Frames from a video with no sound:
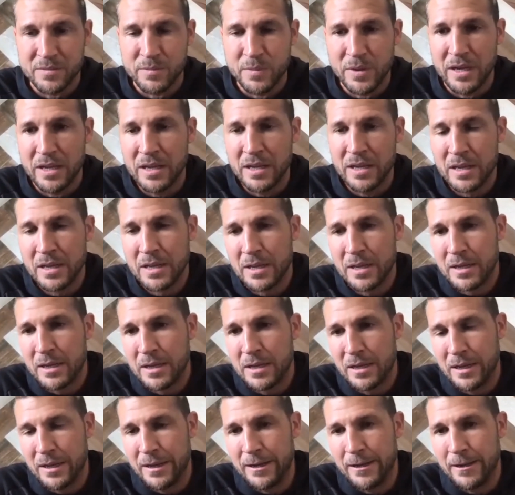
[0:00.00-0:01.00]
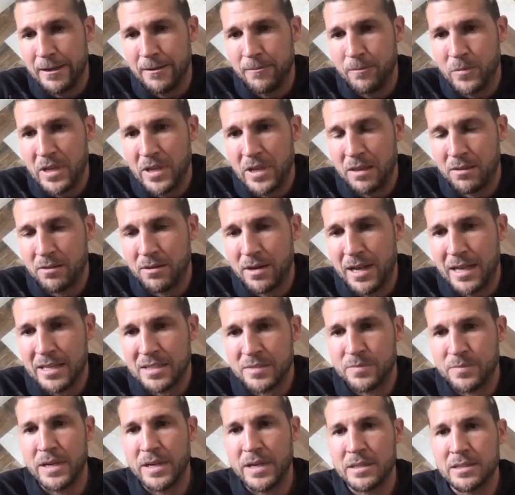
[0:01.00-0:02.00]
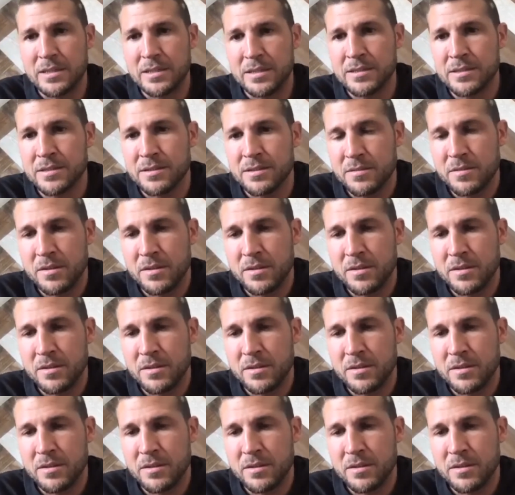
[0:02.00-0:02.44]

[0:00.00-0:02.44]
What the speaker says: But the other aspect is